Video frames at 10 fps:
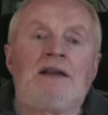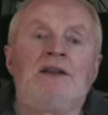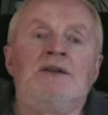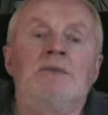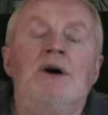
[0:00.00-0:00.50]

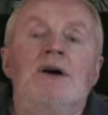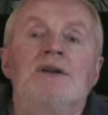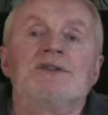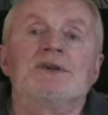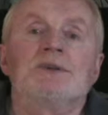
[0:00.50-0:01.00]
the
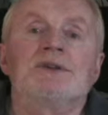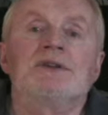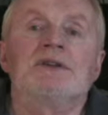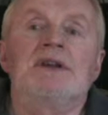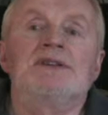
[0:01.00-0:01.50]
bars. There
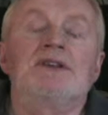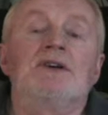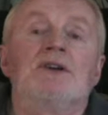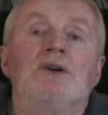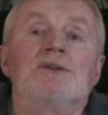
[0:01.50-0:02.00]
was they still
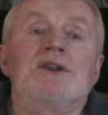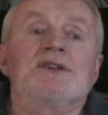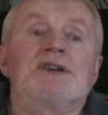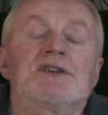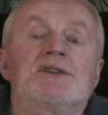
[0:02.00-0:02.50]
closed at
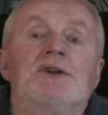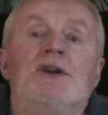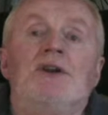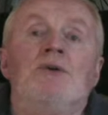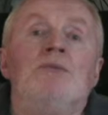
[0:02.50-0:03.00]

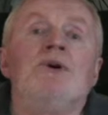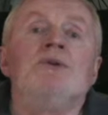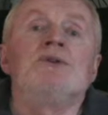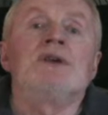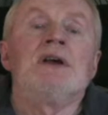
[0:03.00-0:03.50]
6:30. No
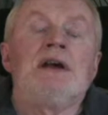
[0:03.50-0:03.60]
booze.